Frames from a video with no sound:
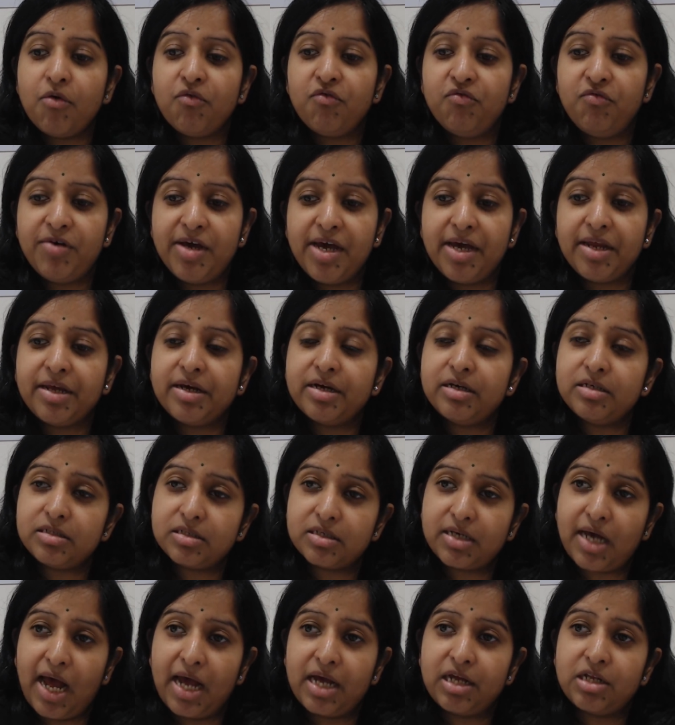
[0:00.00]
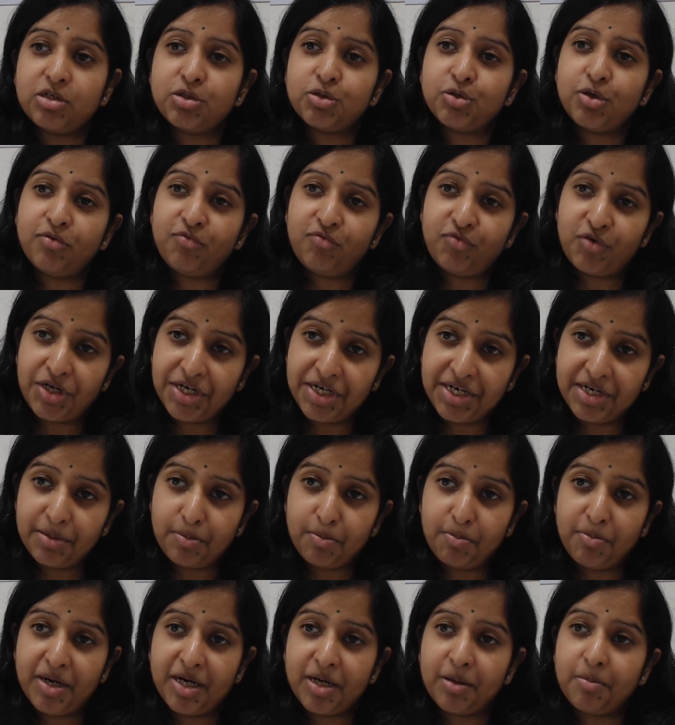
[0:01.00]
various kinds of
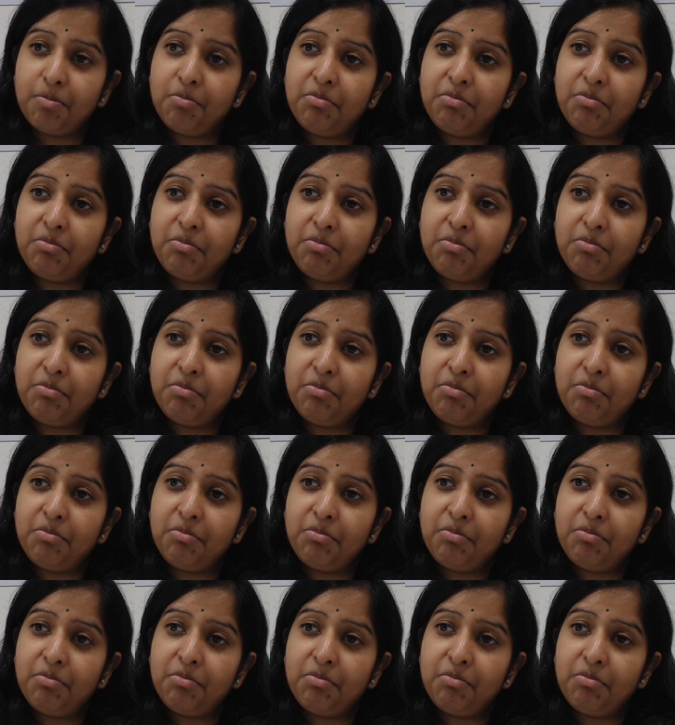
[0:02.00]
treatment,